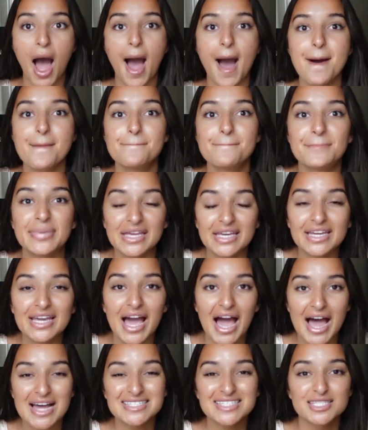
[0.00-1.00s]
A big
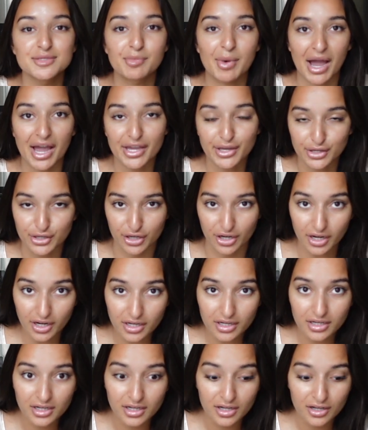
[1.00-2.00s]
ass
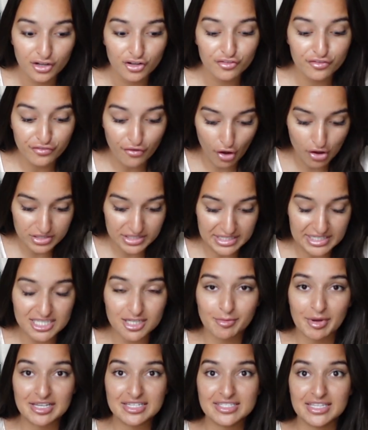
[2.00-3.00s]
spider falls into
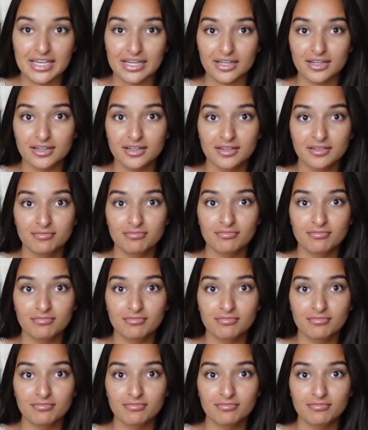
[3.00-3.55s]
my sink.